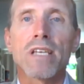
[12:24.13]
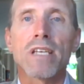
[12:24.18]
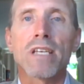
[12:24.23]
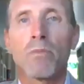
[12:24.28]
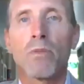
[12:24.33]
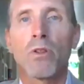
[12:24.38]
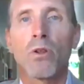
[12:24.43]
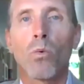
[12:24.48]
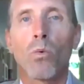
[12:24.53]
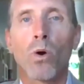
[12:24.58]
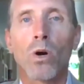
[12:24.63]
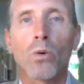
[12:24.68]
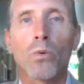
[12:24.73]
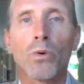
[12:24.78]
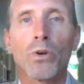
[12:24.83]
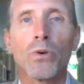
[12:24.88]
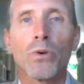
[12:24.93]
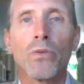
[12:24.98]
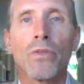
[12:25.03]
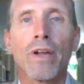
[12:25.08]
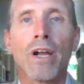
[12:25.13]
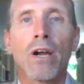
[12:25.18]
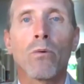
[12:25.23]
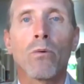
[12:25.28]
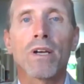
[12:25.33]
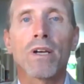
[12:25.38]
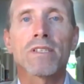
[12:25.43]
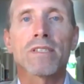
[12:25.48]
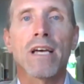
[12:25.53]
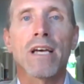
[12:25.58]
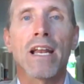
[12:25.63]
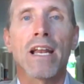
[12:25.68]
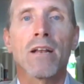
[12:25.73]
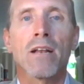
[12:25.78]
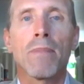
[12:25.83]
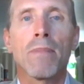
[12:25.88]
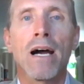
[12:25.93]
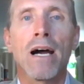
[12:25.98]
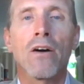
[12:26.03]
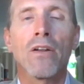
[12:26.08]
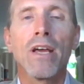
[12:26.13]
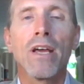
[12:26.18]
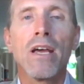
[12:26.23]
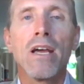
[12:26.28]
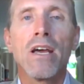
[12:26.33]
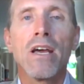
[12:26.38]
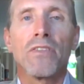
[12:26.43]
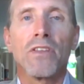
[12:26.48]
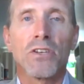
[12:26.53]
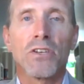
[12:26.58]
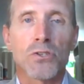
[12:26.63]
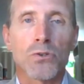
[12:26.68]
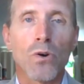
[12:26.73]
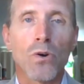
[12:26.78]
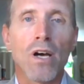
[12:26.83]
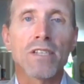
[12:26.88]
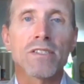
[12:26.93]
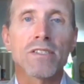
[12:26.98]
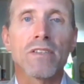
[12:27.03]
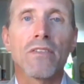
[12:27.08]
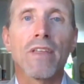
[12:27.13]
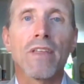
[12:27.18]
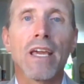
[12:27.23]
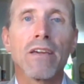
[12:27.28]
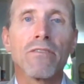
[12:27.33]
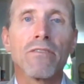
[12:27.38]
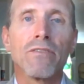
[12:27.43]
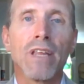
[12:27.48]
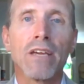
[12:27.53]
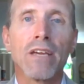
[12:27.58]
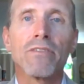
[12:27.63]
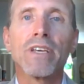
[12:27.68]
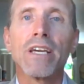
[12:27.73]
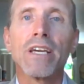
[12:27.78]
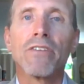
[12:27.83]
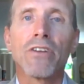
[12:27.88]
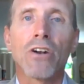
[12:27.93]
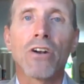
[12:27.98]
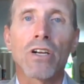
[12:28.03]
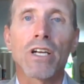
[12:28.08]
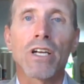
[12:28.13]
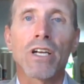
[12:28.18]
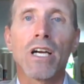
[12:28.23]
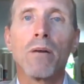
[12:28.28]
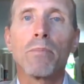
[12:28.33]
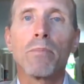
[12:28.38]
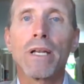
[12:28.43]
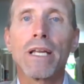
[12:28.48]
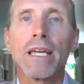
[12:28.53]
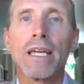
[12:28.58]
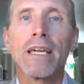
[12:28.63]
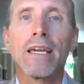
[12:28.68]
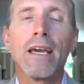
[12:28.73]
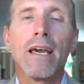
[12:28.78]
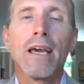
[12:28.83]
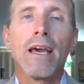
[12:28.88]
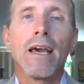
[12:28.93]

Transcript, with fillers: Uh, some of the work we're doing there, we're excited about the trust that they've they've given our company,